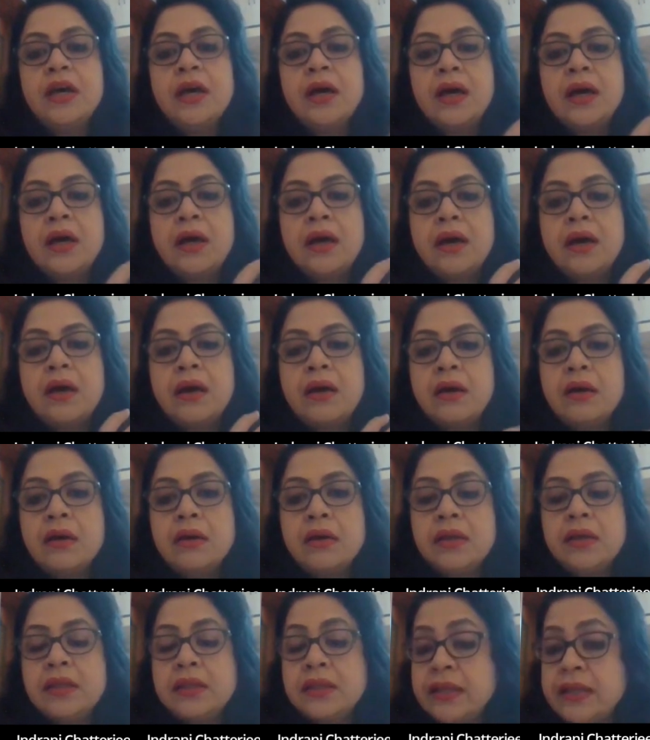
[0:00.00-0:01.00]

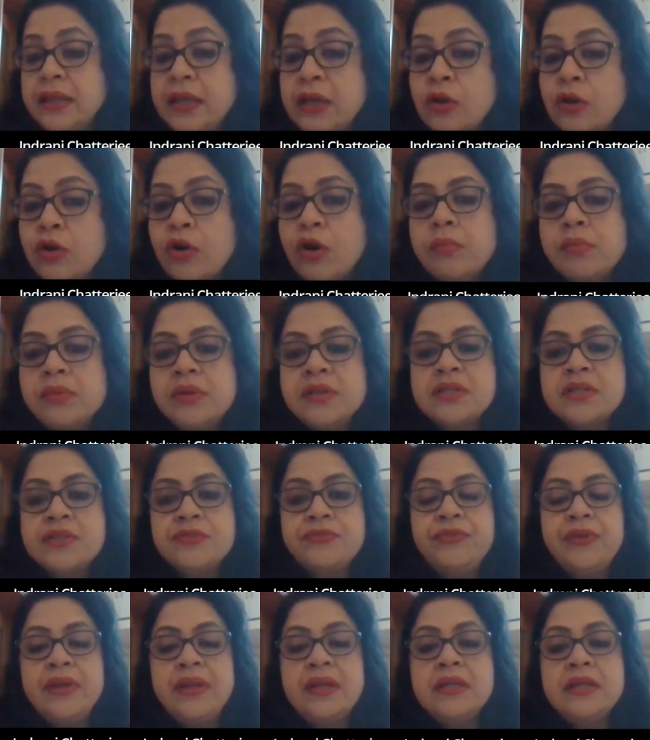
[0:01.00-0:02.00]
in the
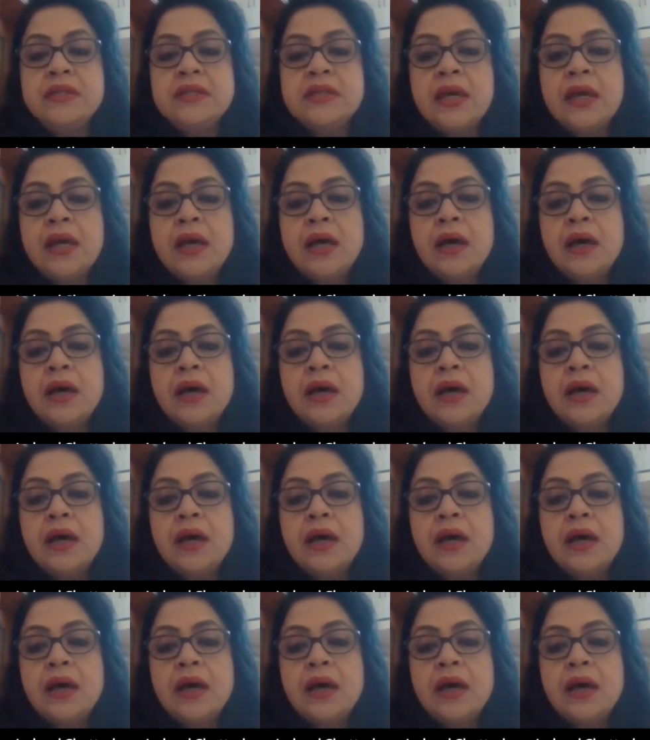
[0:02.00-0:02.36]
e-commerce field,